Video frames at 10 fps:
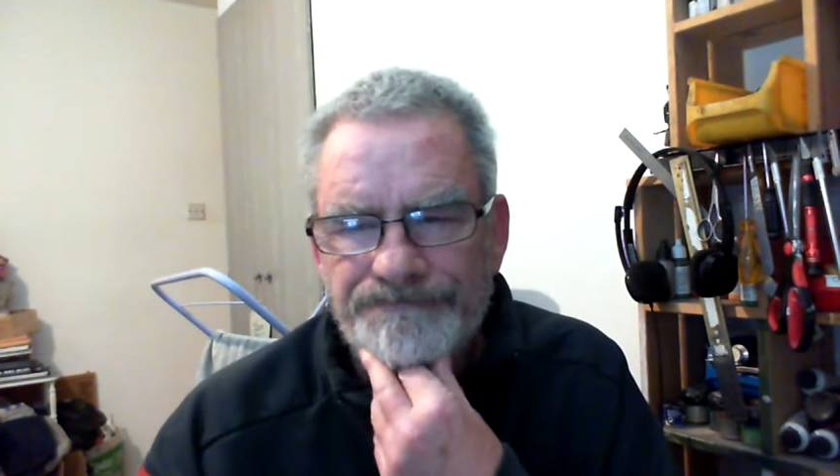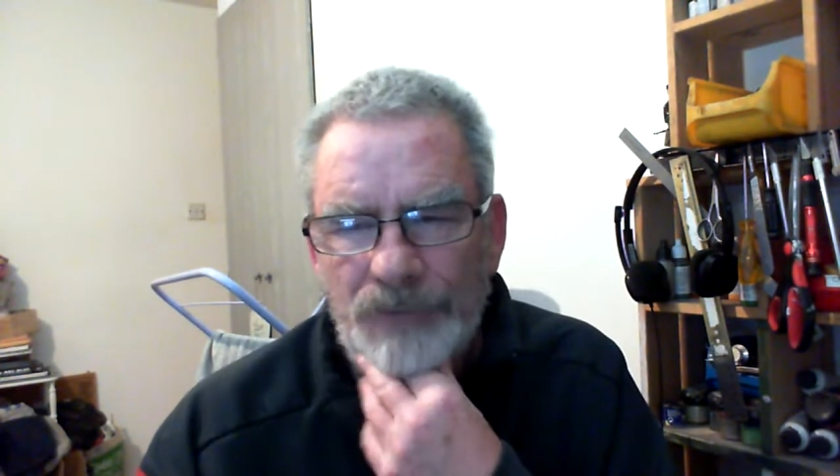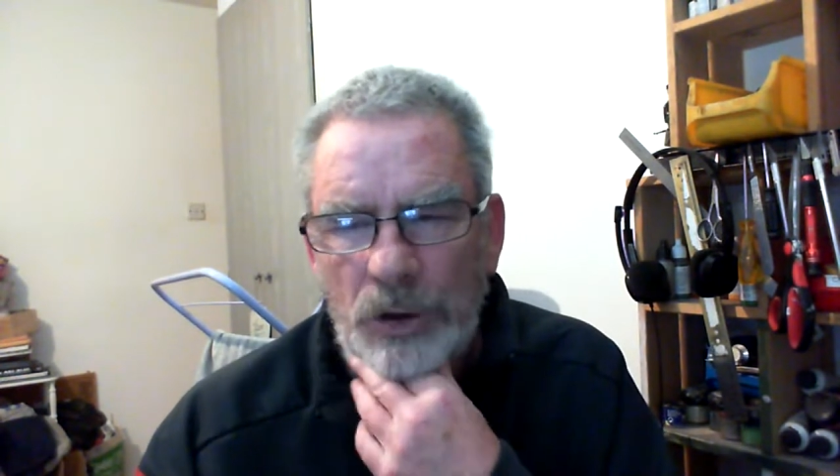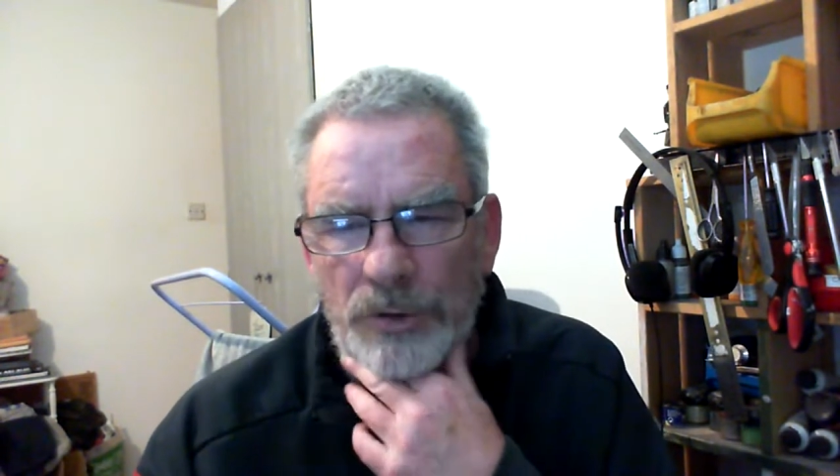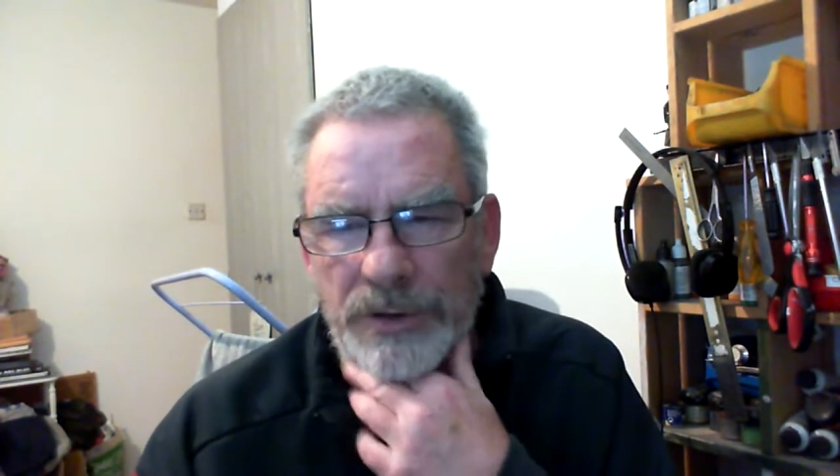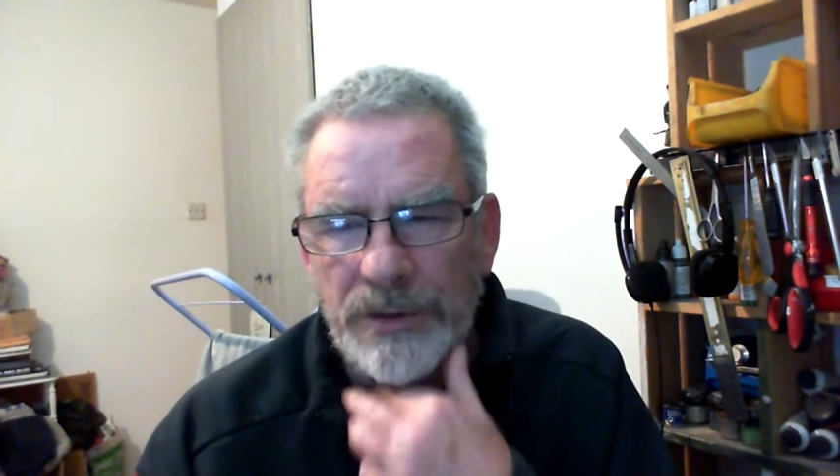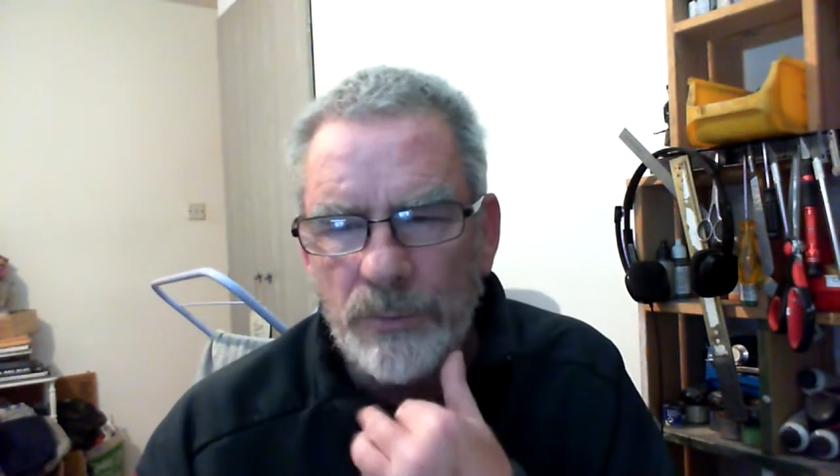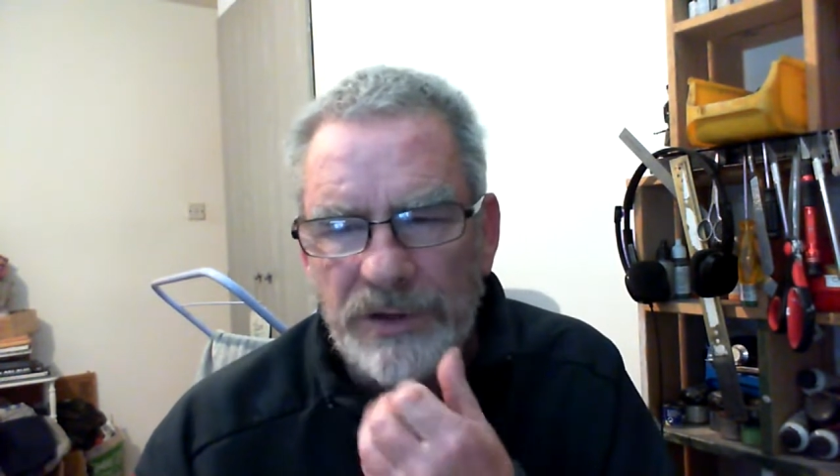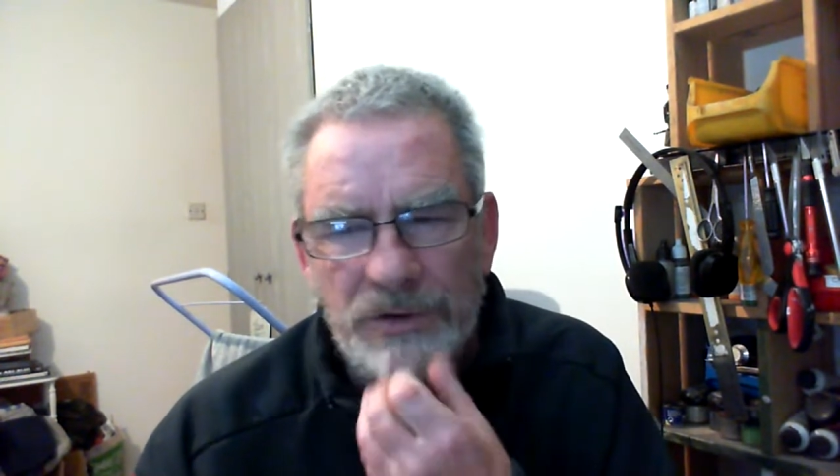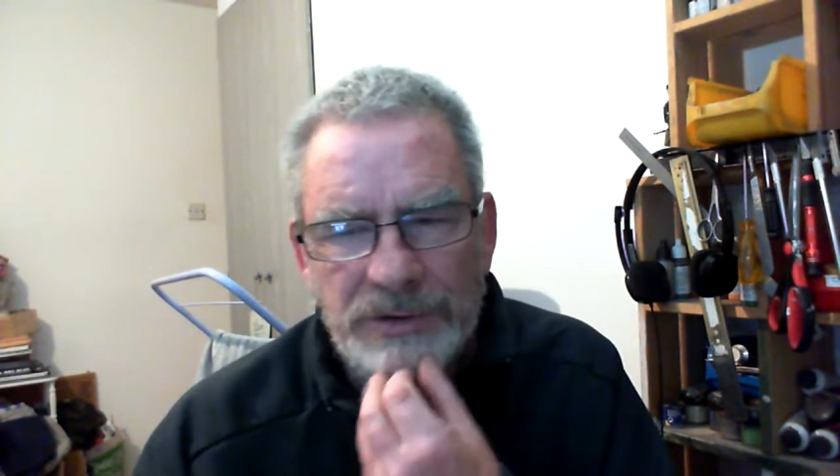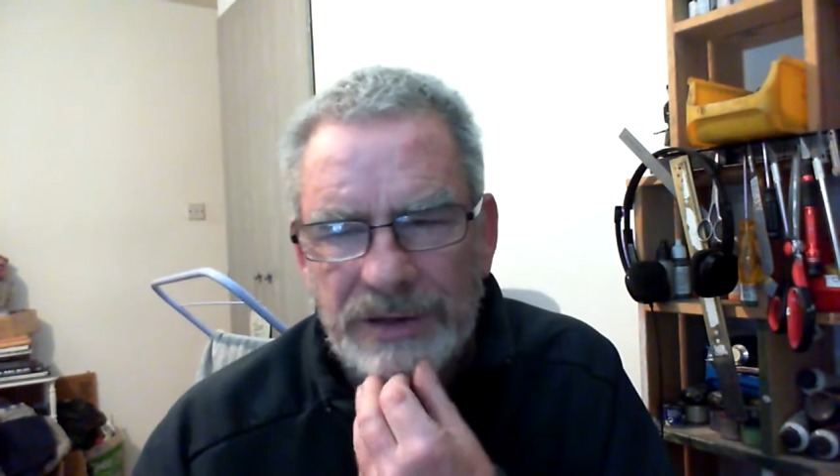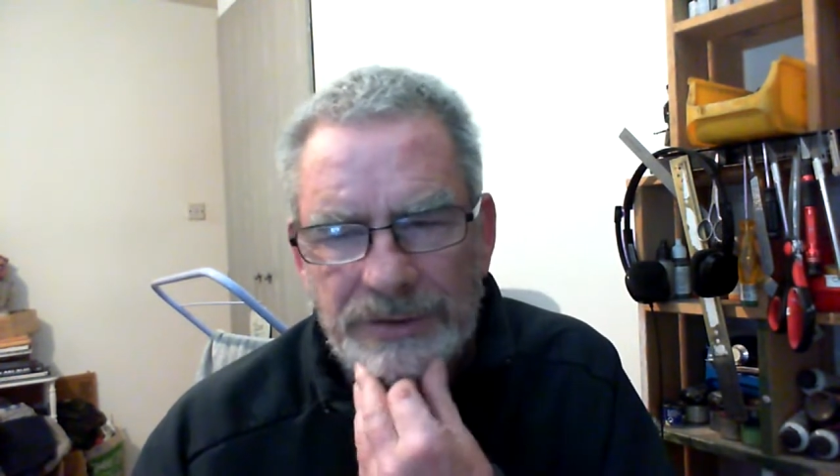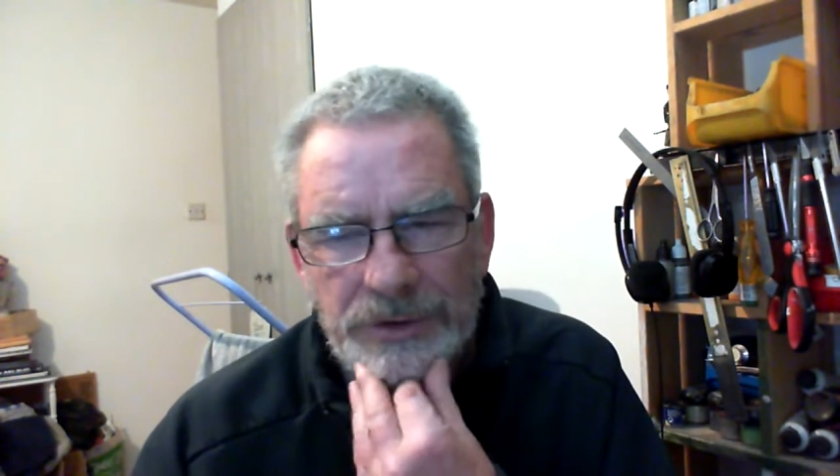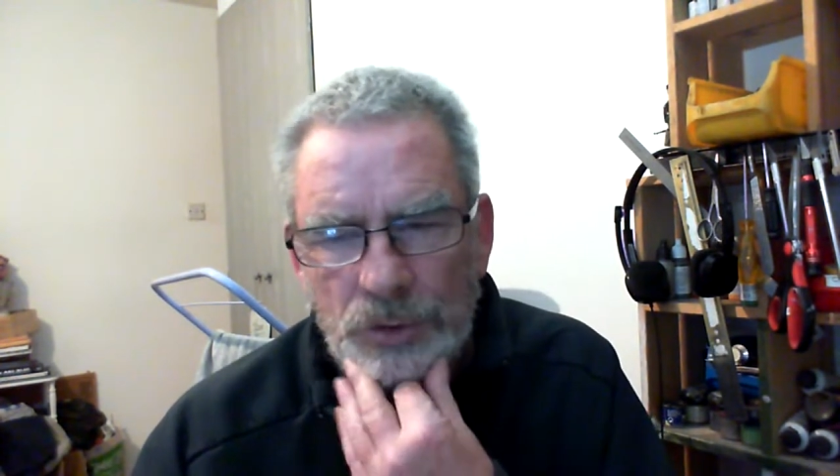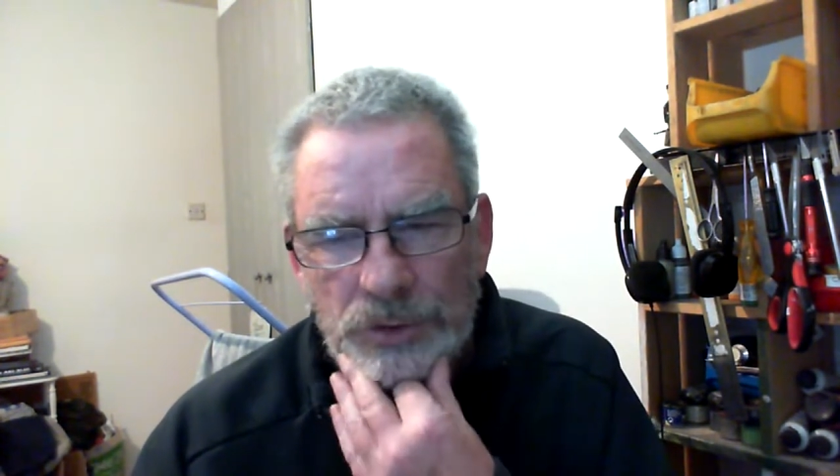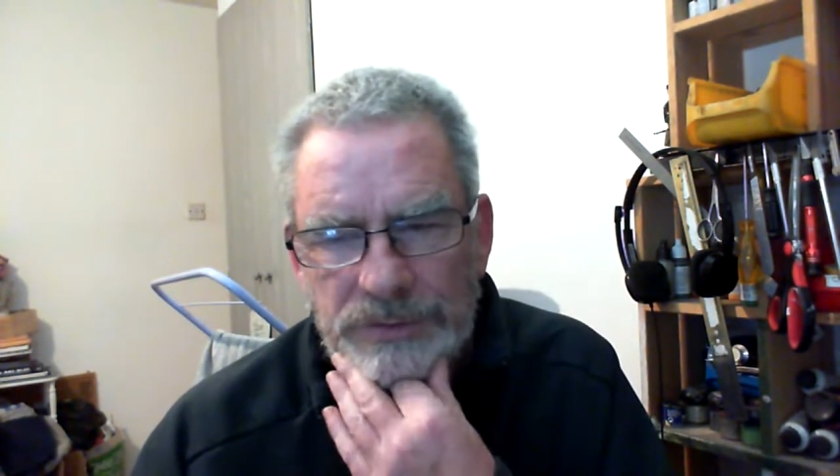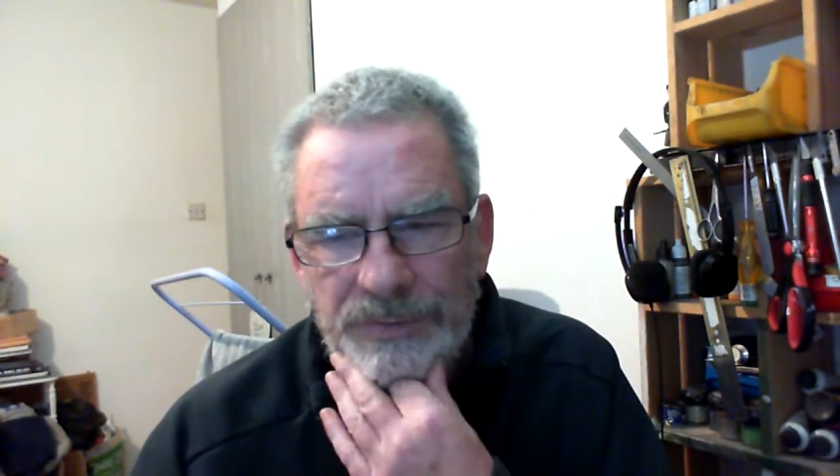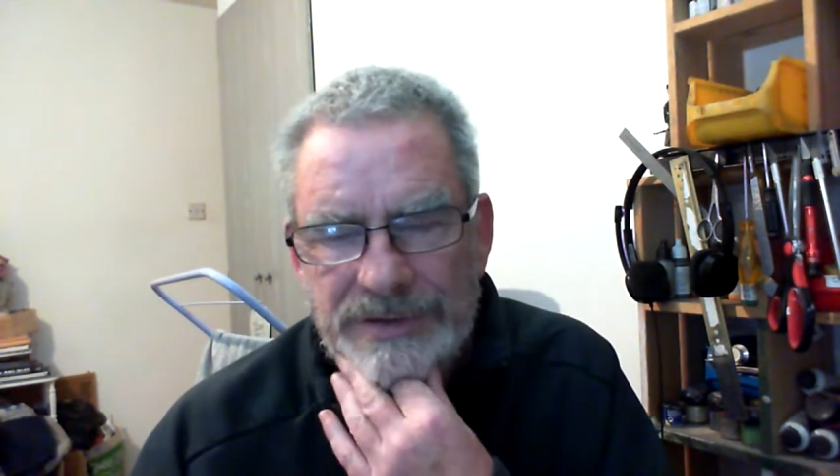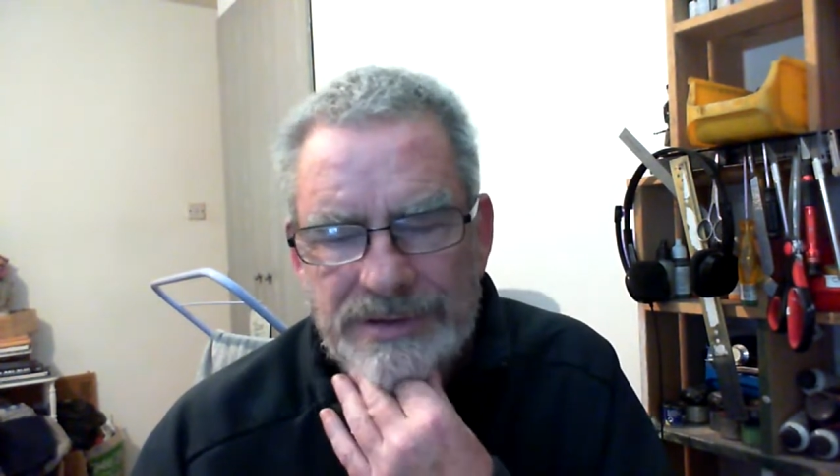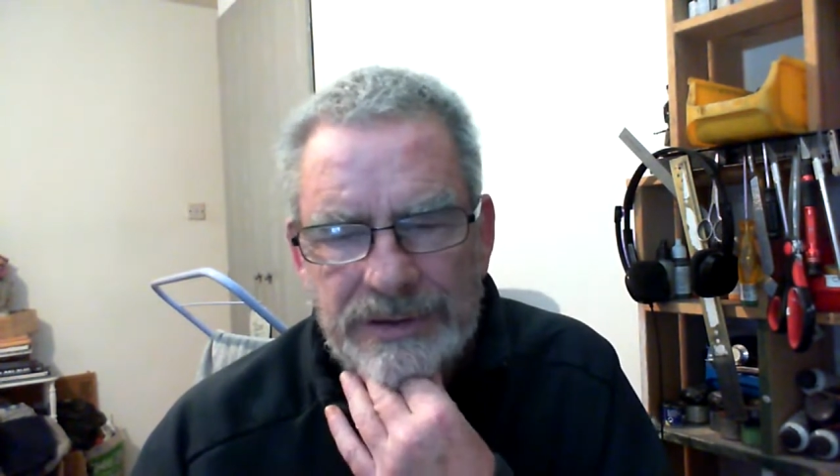Okay, we don't get the old
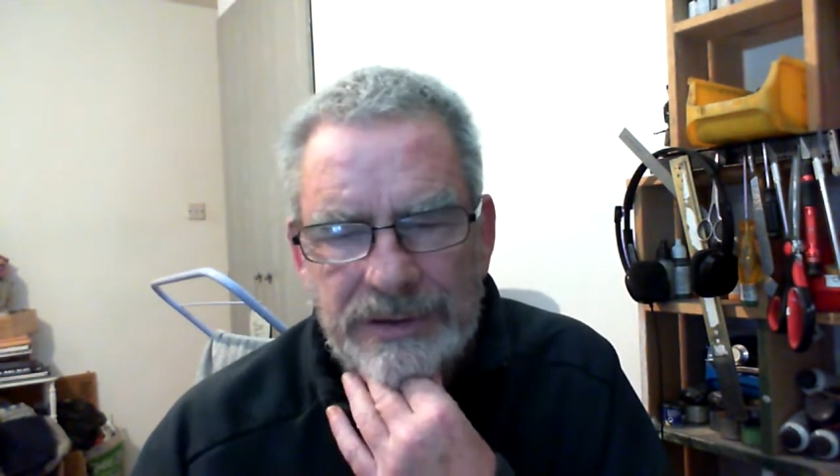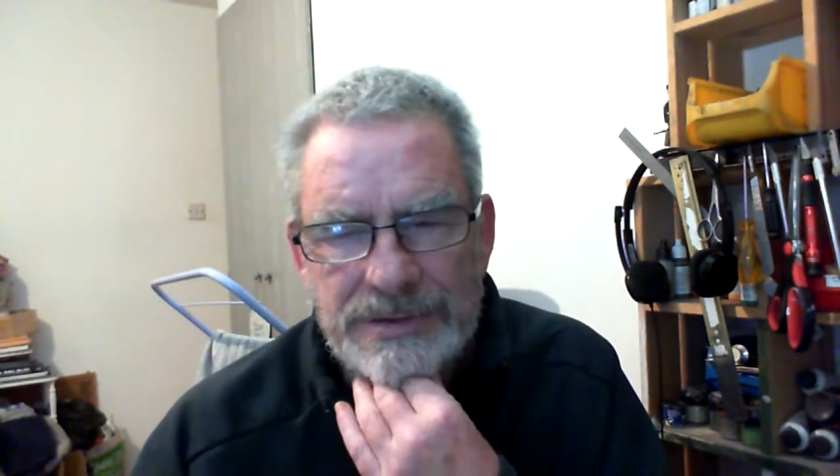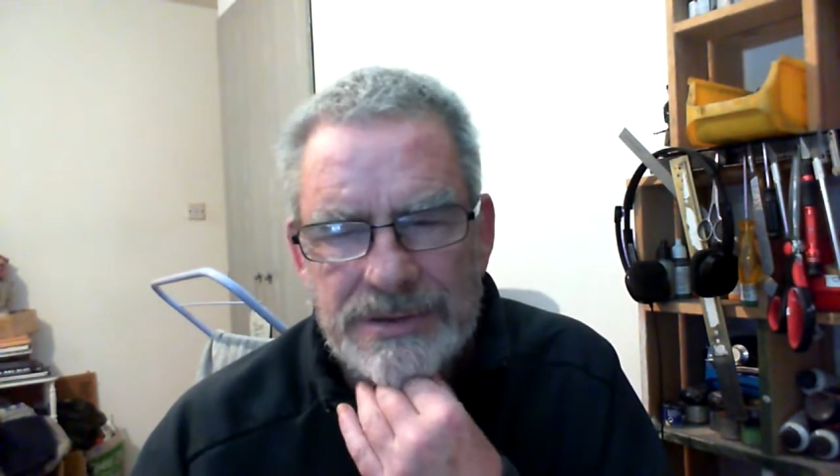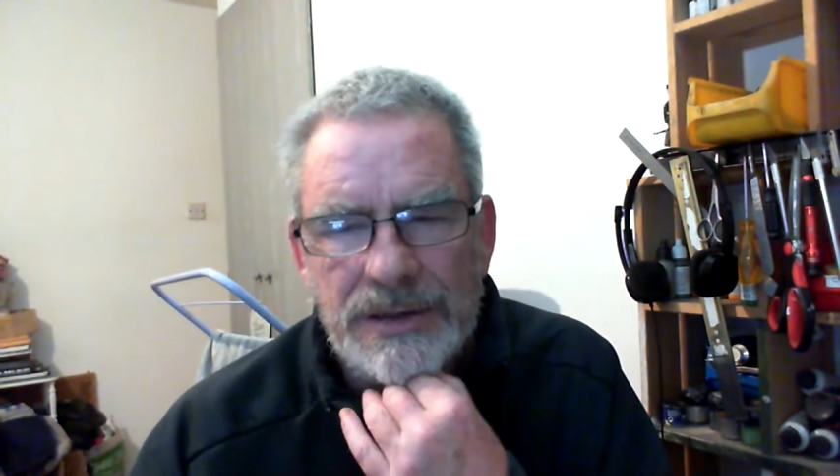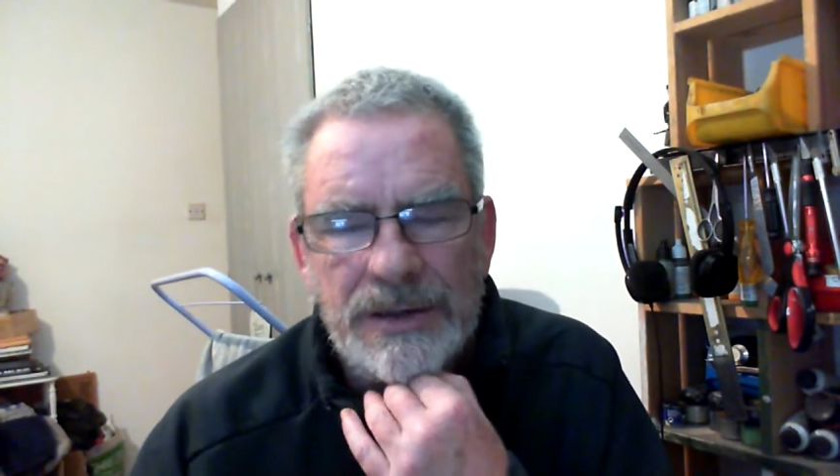Zvezda kits.